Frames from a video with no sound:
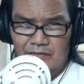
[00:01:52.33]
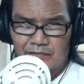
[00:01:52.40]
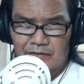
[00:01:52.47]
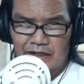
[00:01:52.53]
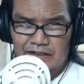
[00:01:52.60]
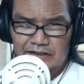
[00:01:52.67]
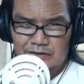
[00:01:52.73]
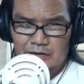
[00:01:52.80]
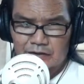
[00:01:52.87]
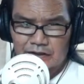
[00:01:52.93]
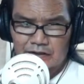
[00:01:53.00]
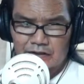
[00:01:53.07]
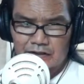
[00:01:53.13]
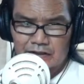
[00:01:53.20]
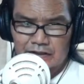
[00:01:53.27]
Banish
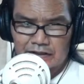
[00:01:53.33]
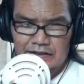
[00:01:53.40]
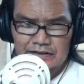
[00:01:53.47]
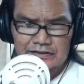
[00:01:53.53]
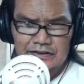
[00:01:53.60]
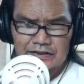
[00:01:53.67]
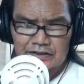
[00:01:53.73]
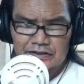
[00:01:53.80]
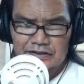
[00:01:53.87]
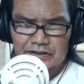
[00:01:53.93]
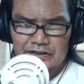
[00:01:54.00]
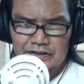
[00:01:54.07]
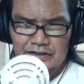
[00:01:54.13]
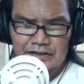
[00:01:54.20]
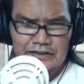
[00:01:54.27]
one card and then he's gonna
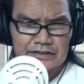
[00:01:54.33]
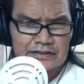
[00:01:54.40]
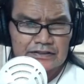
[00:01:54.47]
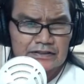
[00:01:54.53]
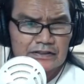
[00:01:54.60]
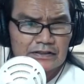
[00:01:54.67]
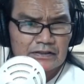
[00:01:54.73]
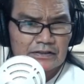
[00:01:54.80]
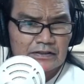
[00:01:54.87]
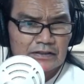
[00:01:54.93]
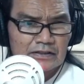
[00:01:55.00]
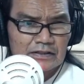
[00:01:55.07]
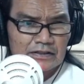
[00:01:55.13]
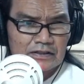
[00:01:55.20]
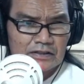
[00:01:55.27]
chain this
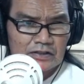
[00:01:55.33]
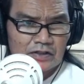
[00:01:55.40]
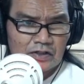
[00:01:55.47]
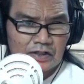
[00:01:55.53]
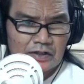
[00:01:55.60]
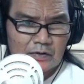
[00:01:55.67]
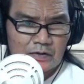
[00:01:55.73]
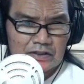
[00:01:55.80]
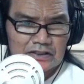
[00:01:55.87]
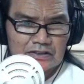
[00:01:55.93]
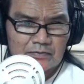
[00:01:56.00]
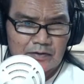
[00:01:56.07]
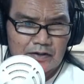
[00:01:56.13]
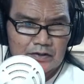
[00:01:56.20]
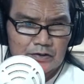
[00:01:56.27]
Target one
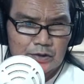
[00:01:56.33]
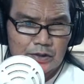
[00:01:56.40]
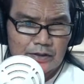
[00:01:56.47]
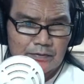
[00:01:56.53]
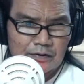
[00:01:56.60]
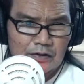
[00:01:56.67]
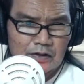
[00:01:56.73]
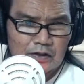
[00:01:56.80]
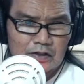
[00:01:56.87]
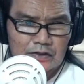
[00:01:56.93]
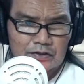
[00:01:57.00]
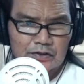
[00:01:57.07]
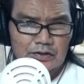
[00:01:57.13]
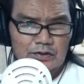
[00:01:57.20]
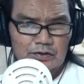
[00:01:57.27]
spell trap card you